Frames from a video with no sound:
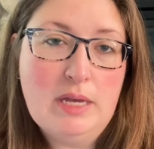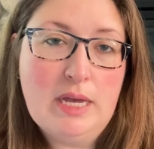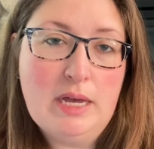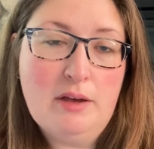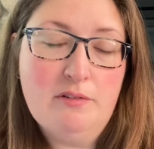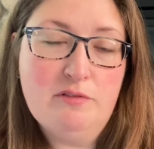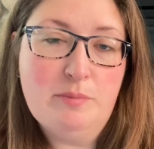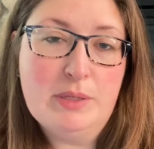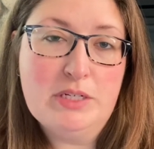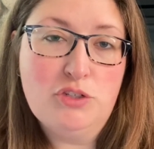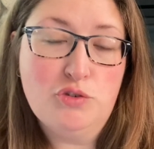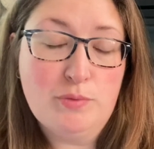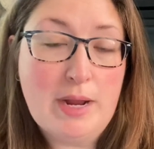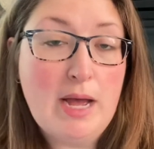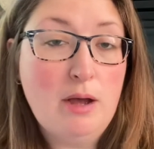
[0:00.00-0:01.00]
have been
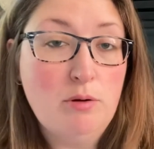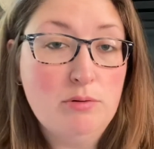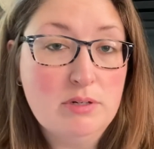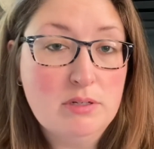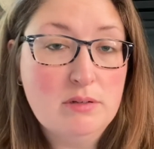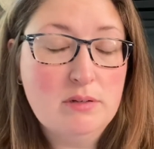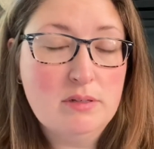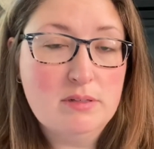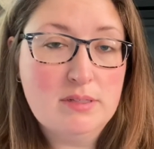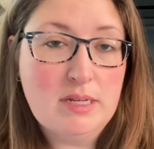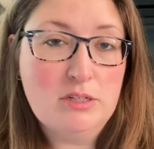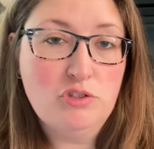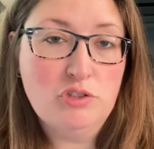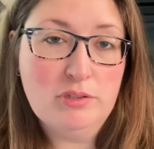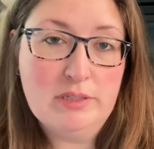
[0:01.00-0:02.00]
drowned,
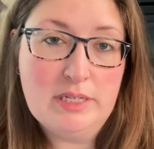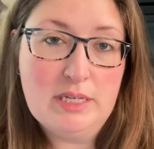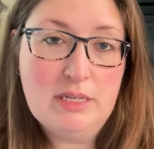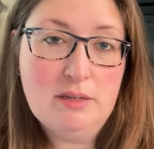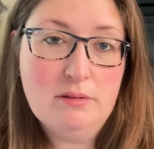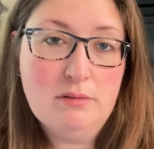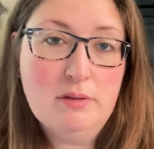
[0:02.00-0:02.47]
essentially,